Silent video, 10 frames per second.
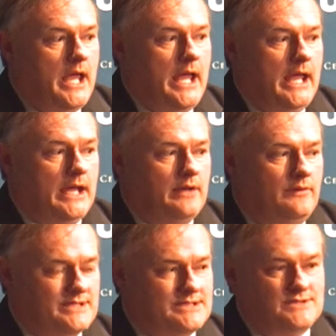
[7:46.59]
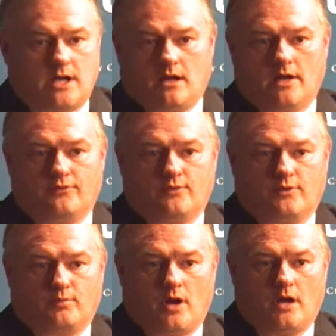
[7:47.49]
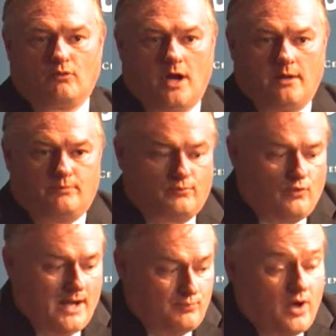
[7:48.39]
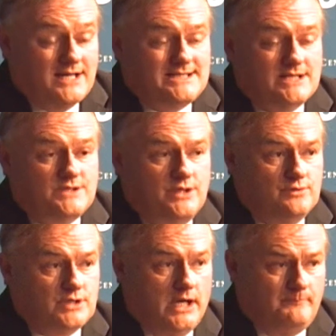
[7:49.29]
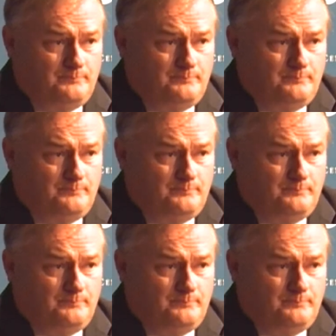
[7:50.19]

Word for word: and this has not gone through the right process in Utah.